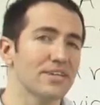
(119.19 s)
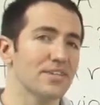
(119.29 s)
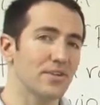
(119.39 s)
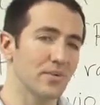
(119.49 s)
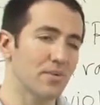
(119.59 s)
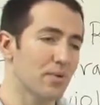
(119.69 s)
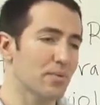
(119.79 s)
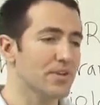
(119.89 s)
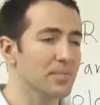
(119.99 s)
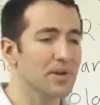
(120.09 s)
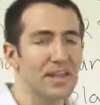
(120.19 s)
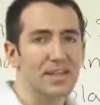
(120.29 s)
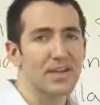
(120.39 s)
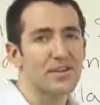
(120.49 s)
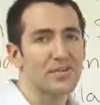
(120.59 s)
So we'll talk about that
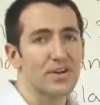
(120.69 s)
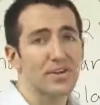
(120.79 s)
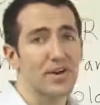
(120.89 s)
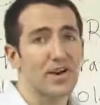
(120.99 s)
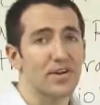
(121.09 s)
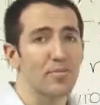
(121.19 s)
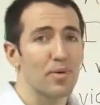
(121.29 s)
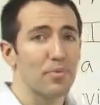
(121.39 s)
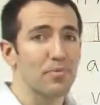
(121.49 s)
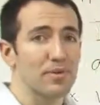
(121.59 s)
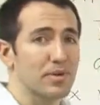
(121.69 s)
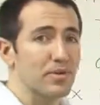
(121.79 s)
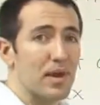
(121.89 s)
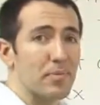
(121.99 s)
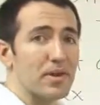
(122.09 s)
later in another area of probability
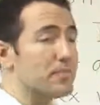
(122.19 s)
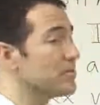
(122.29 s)
where that becomes